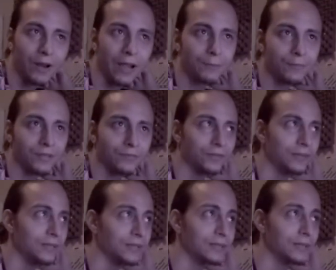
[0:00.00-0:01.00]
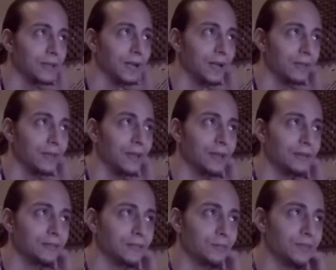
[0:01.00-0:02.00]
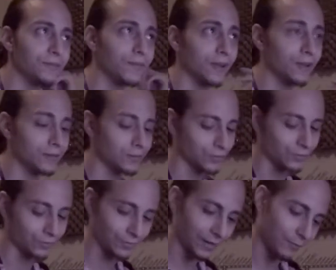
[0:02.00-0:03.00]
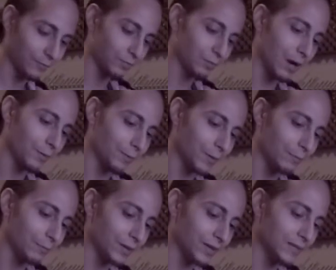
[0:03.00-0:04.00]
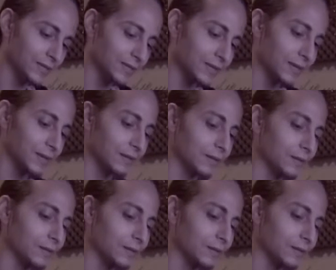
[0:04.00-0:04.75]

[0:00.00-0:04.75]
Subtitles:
rap differently on that, to be fair. So that was probably my biggest thing.